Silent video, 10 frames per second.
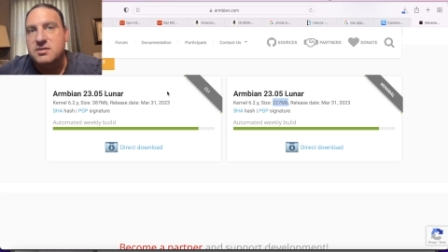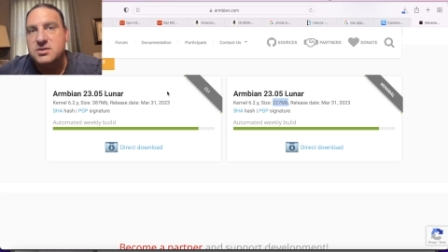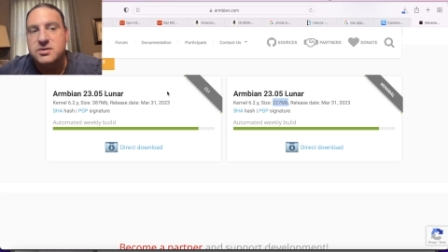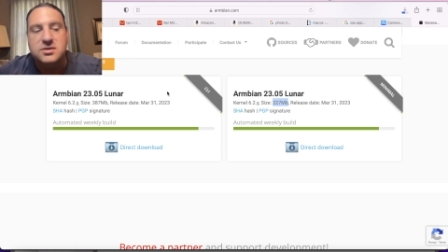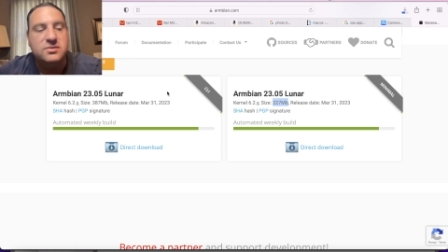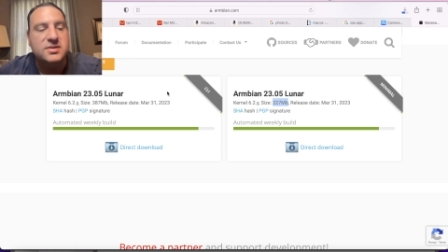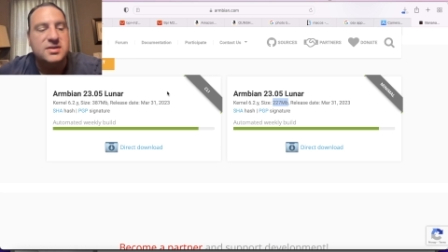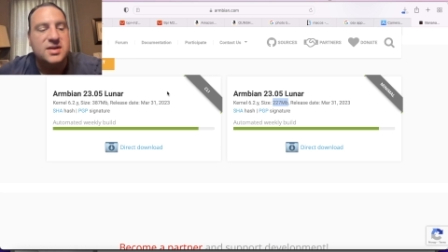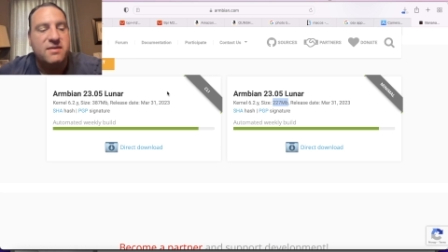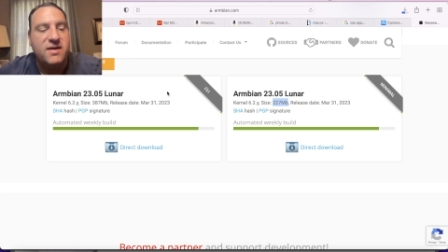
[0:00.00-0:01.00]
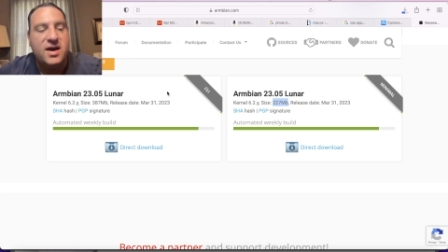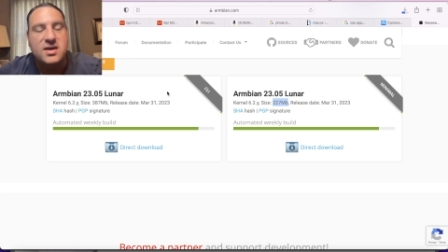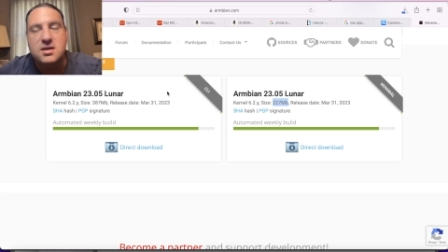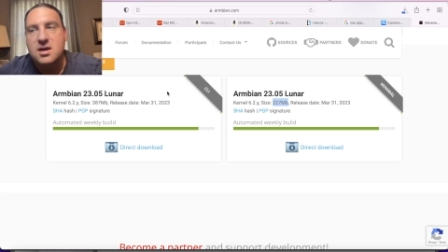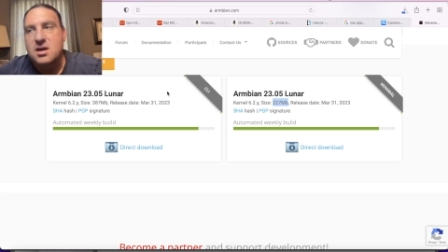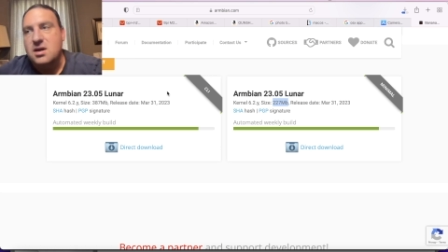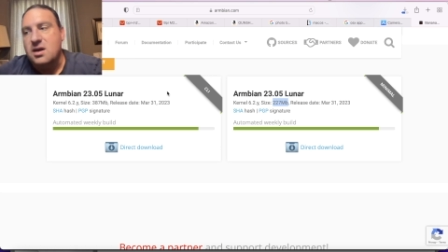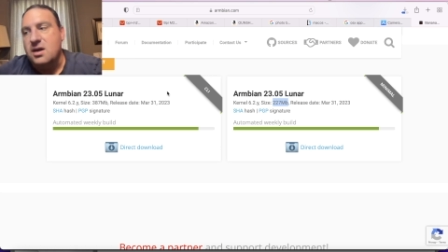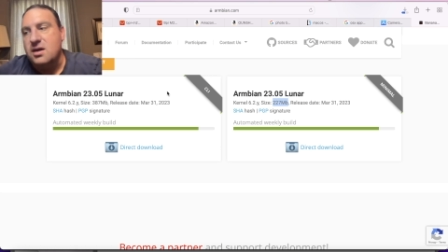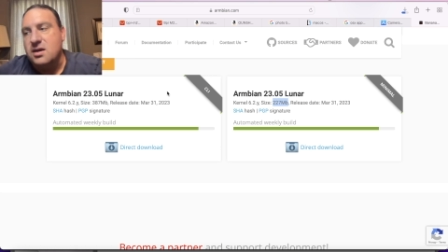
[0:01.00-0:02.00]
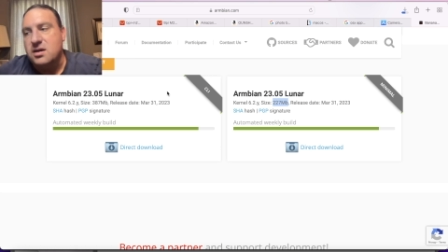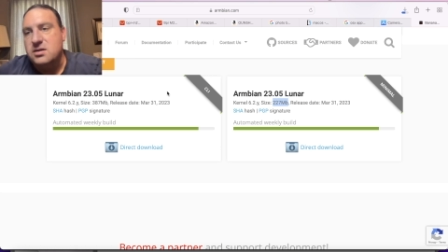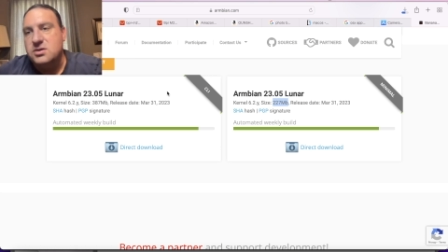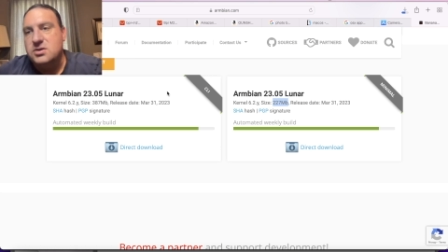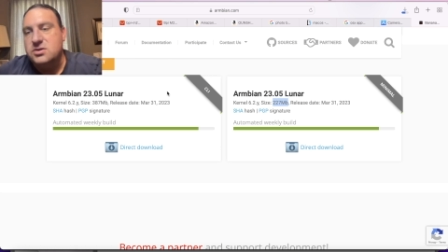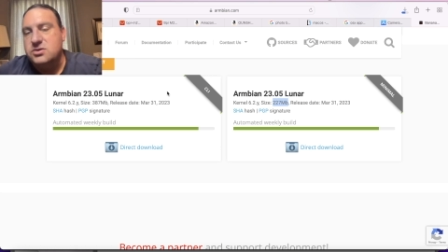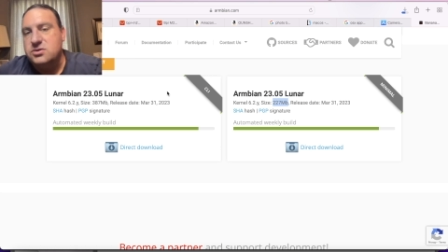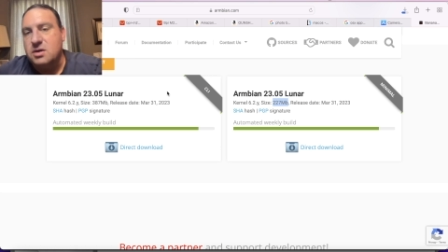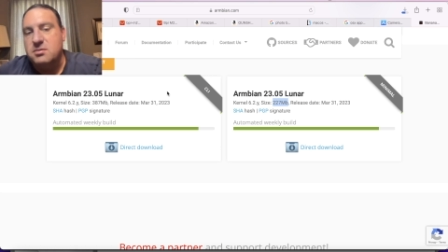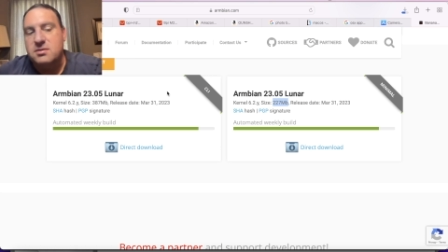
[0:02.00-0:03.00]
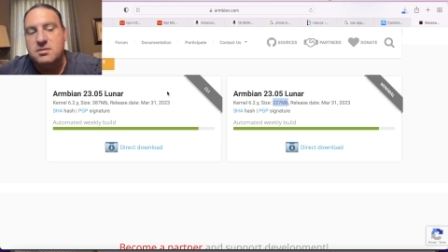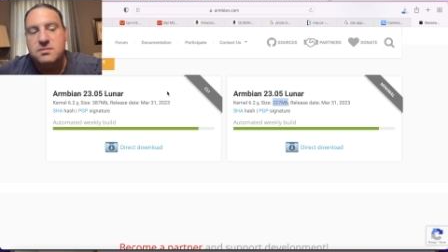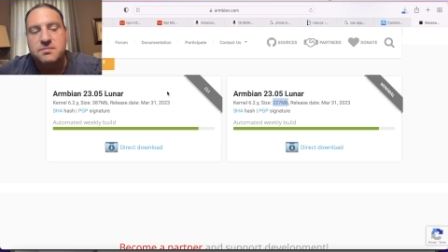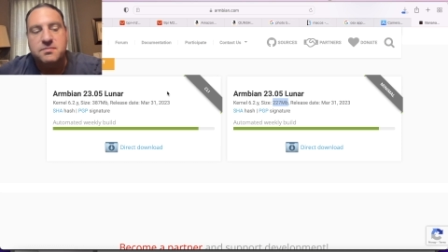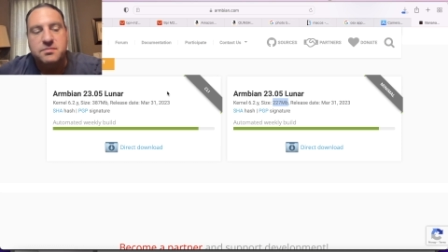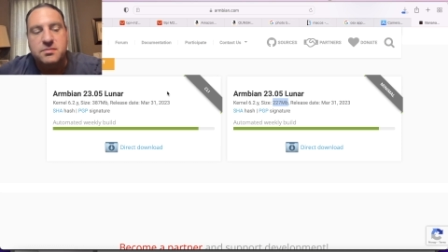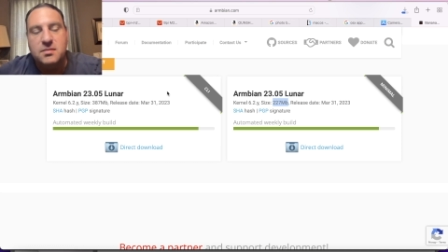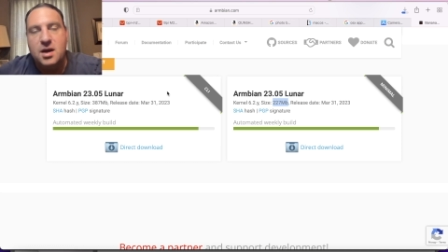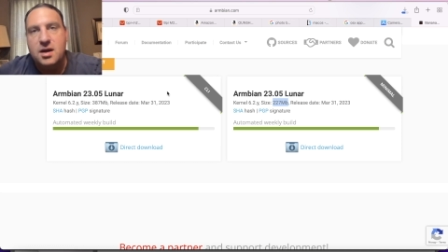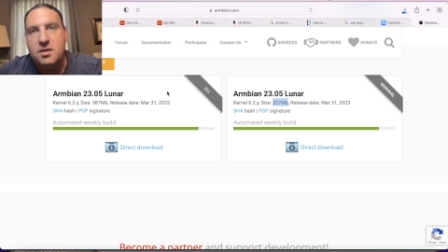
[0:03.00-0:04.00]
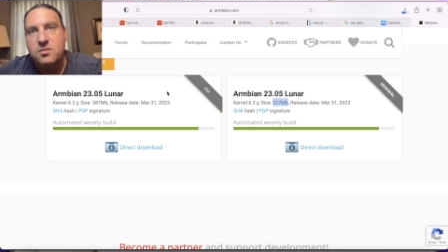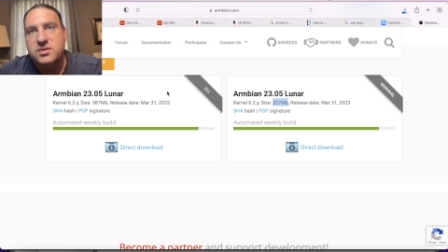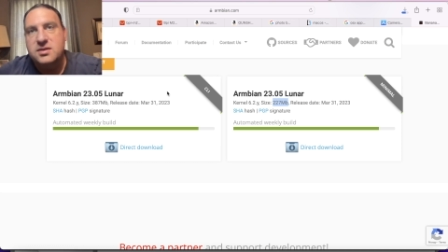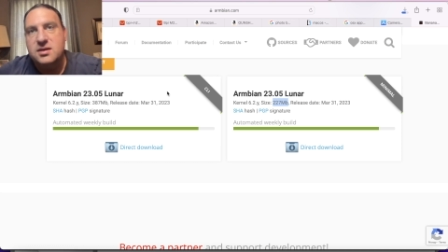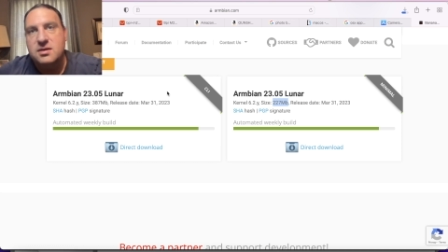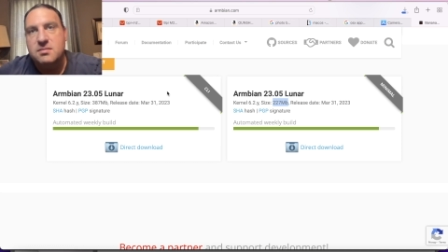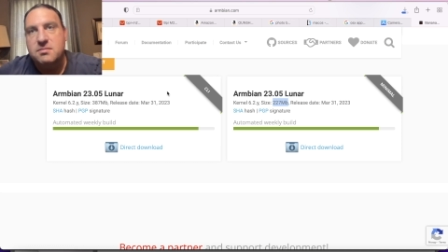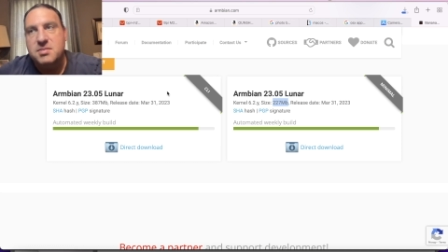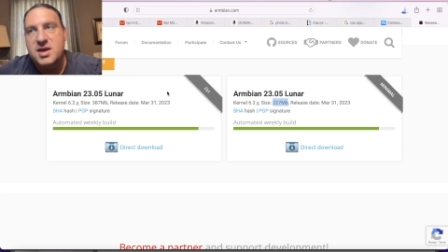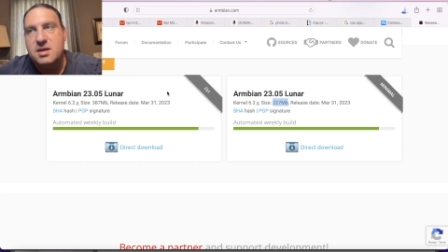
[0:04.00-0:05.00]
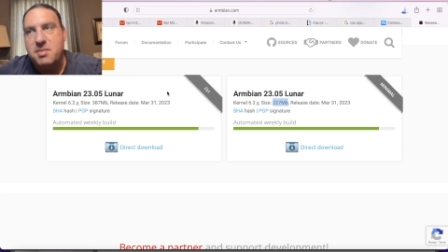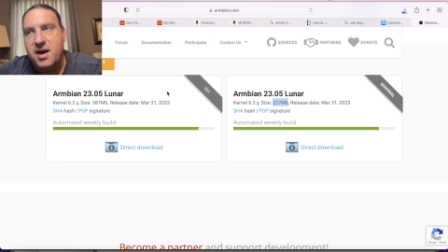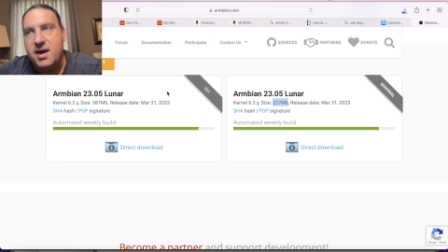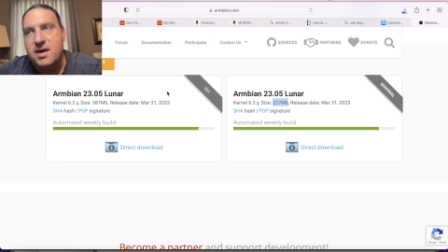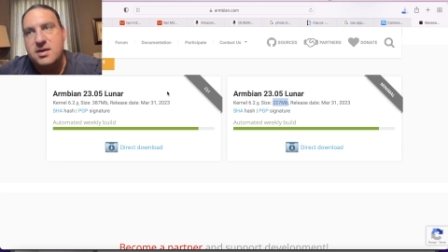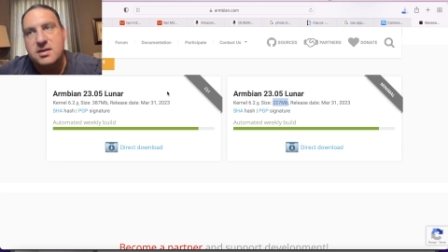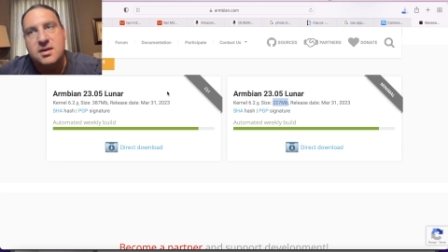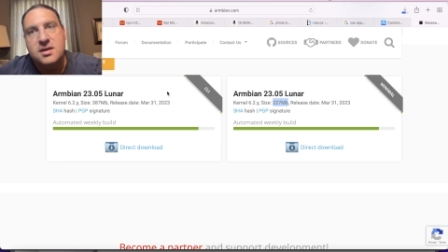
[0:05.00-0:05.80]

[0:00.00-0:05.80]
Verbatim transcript: So the two things that I've had uh, trouble uh, with the Banana Pi and